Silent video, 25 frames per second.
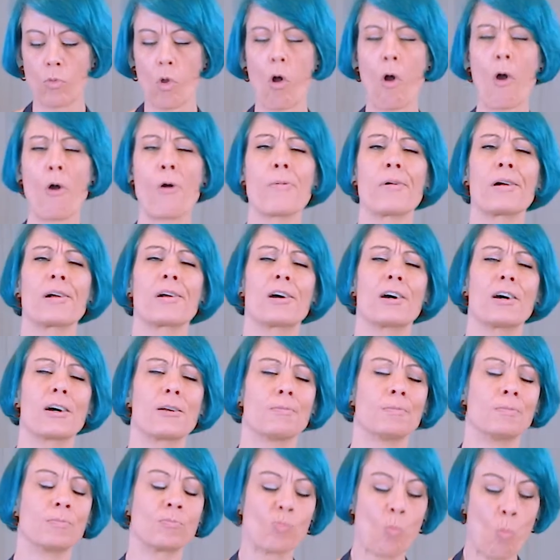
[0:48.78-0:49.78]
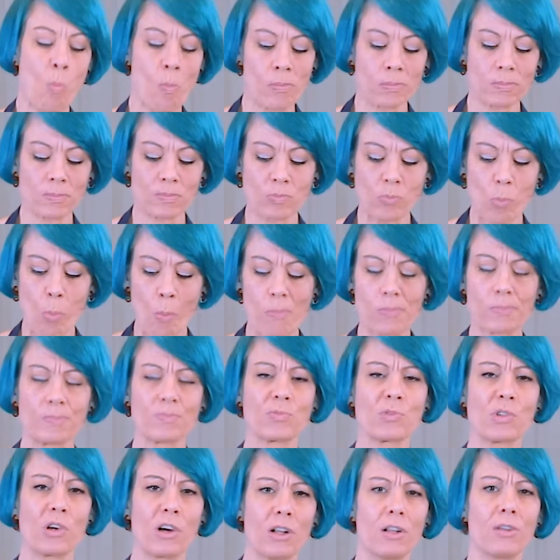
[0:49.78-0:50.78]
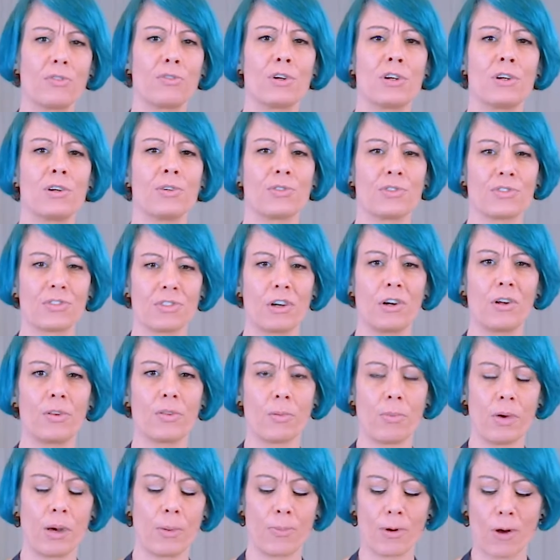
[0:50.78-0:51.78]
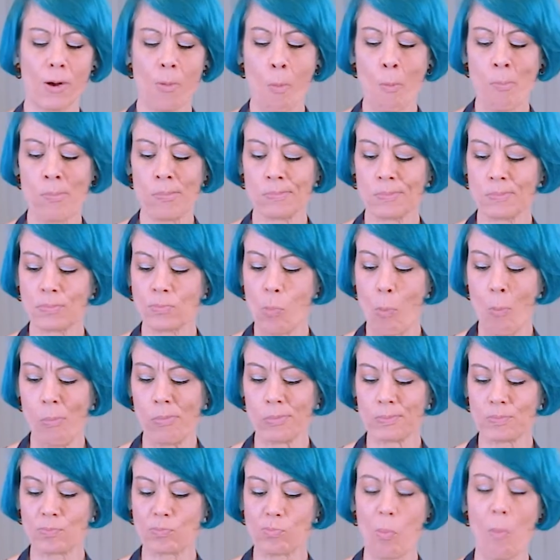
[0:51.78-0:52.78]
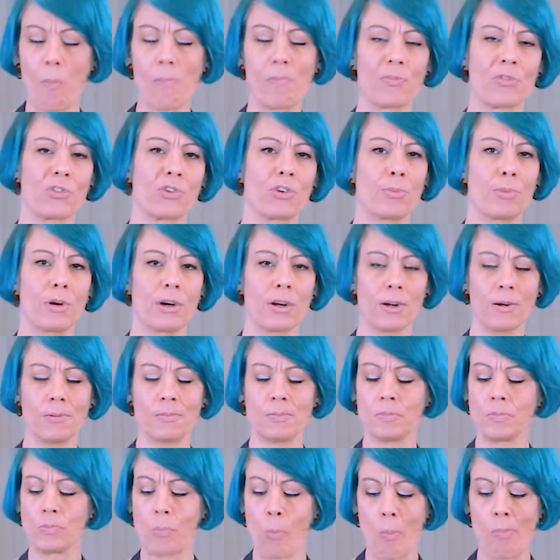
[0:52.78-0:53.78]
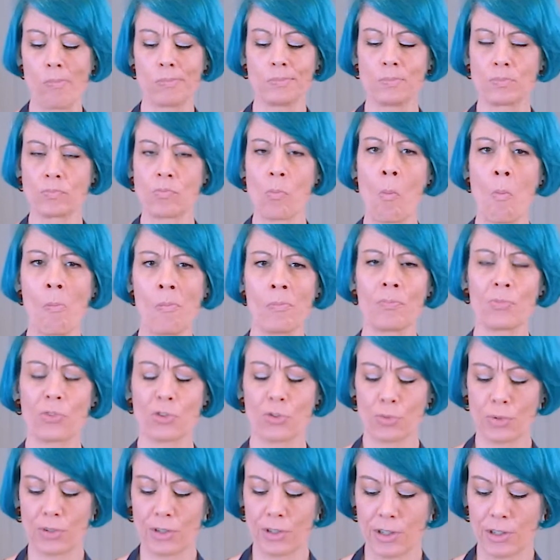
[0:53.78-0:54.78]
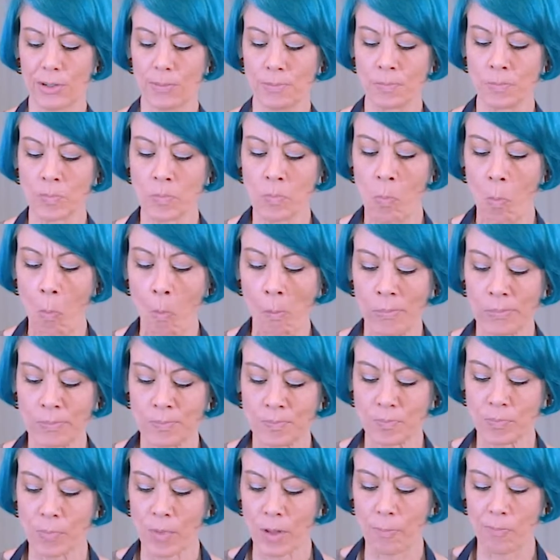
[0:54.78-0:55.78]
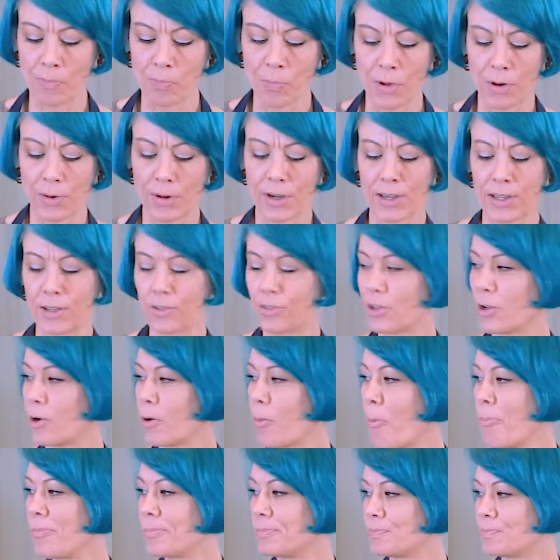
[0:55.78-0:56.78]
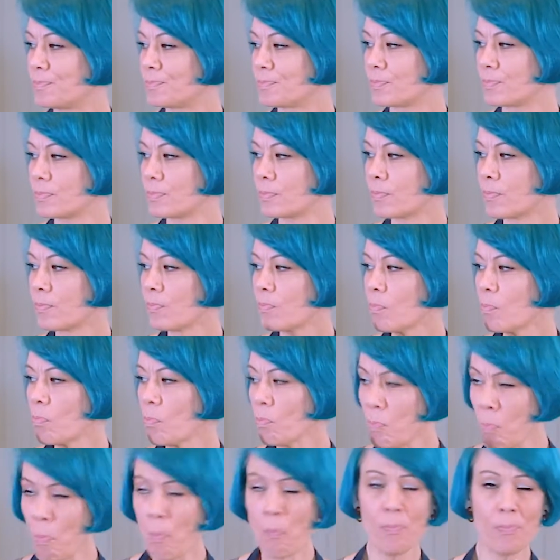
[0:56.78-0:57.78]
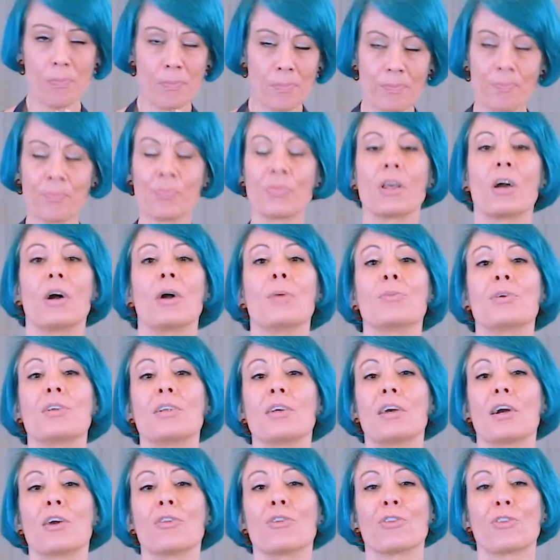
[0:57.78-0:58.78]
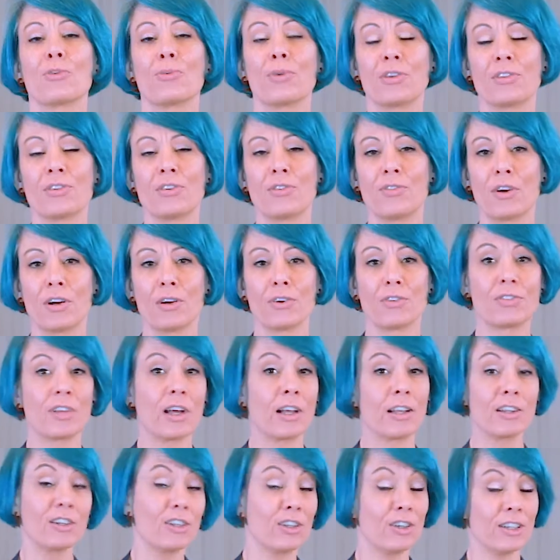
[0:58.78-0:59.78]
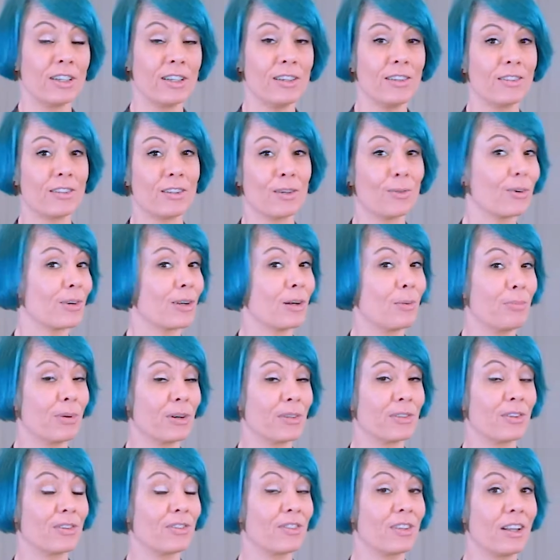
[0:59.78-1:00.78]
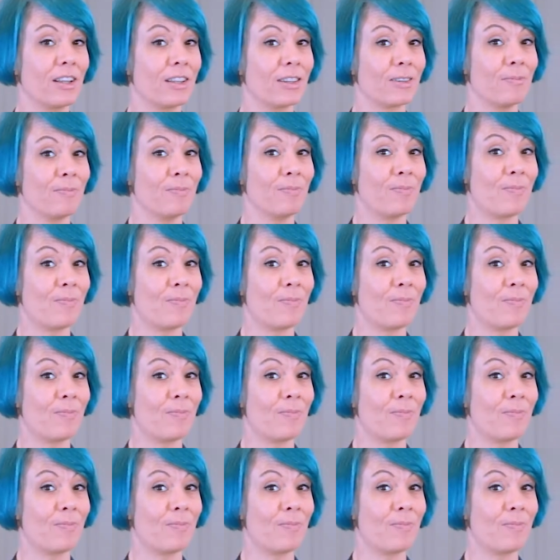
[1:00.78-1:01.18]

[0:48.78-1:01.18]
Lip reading: Oh my God. The olive oil and the salt and the pepper and the ciabatta. It's really good. Alrighty, so I'm gonna gather the rest of our salad goodies and we're gonna build our salad.